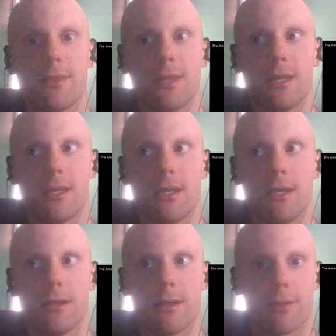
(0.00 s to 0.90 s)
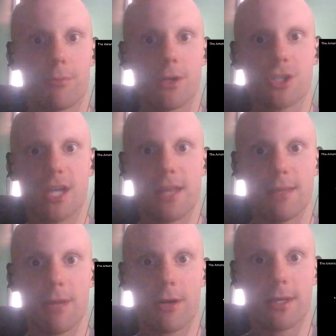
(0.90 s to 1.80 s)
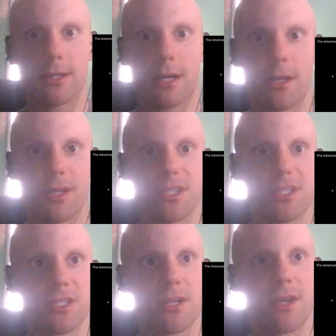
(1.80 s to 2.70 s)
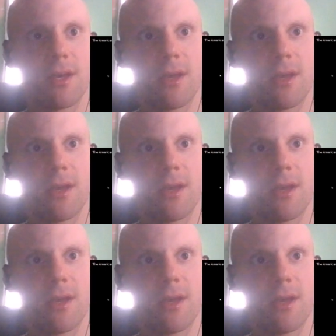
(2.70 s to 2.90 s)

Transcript: the British and the American colonists,